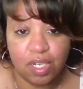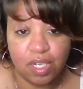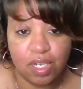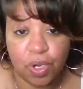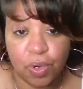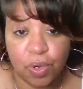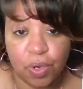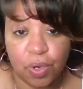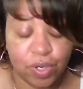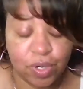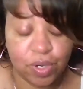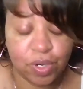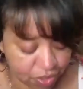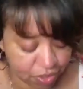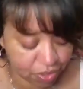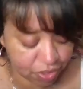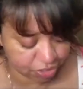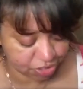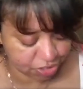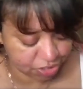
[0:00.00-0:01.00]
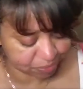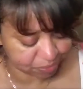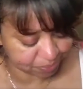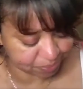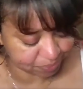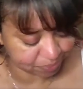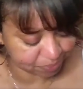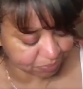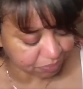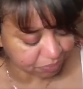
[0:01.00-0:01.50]
What are you going to do?
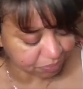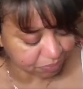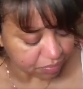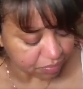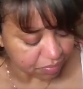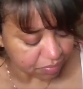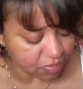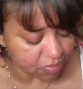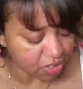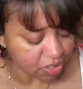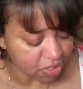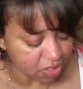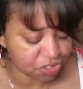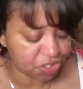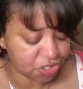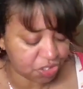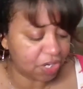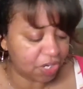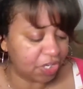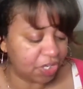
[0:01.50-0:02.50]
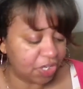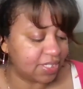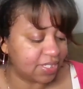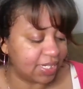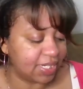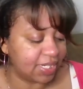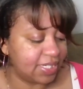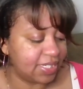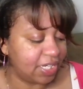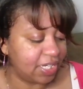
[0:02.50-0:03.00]
So I know you're saying,
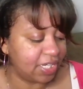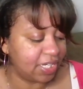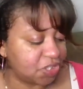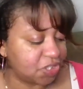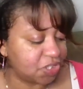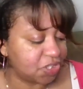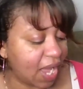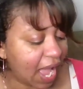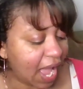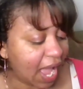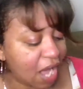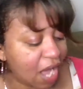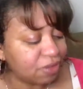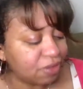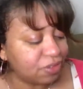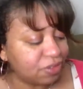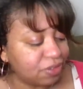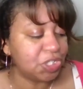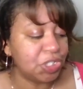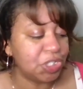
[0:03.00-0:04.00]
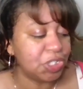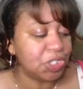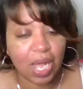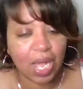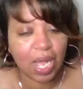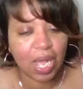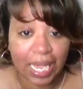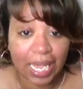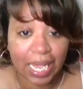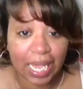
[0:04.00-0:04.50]
Tierra, so how do
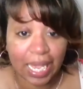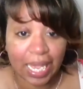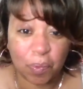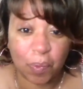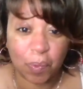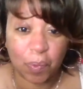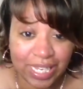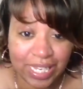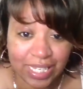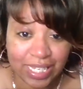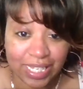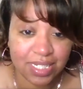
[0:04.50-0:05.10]
I wait?